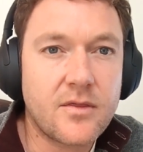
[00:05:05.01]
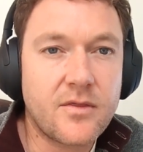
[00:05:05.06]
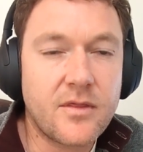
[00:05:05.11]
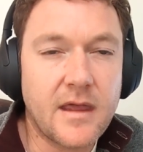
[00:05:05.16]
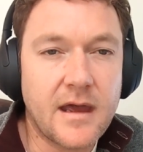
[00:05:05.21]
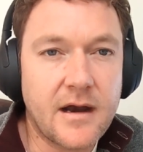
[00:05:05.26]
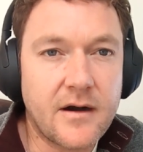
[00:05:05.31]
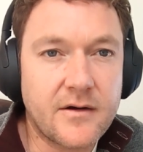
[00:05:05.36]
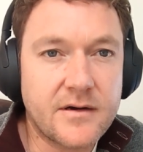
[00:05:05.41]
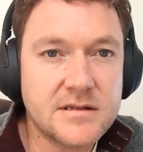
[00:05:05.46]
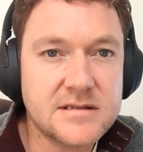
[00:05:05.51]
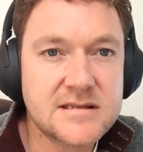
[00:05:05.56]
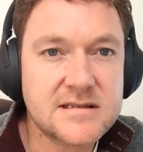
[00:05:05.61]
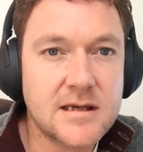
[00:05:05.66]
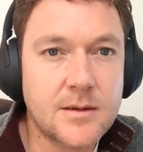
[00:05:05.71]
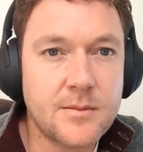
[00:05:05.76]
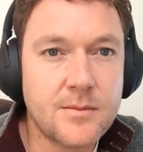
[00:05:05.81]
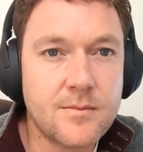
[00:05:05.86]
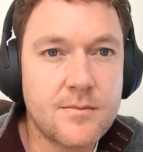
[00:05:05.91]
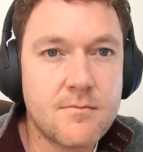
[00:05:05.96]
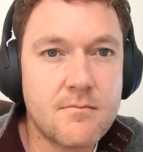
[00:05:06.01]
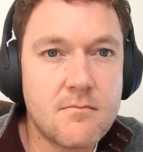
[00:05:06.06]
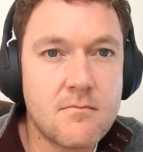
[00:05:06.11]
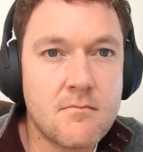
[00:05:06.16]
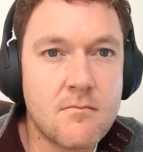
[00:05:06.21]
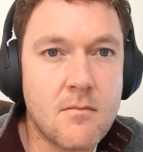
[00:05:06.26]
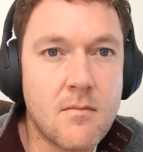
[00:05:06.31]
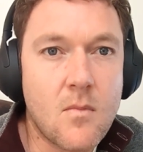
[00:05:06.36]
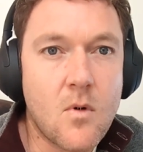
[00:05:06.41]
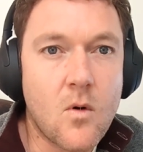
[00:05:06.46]
there is some
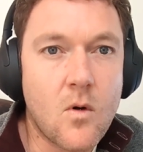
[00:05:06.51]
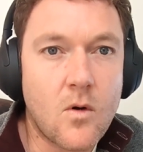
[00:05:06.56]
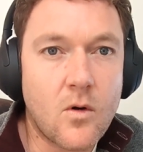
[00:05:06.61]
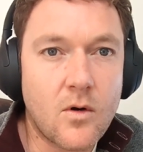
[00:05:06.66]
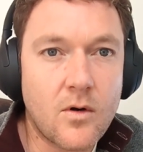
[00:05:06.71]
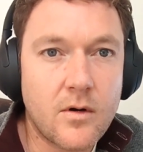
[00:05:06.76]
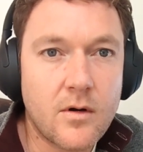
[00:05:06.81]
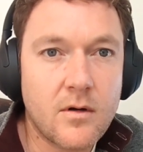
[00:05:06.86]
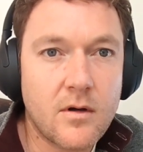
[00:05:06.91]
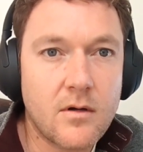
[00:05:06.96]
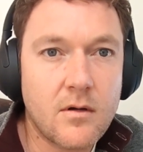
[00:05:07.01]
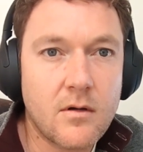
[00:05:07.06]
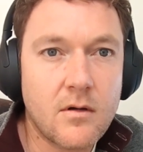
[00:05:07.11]
more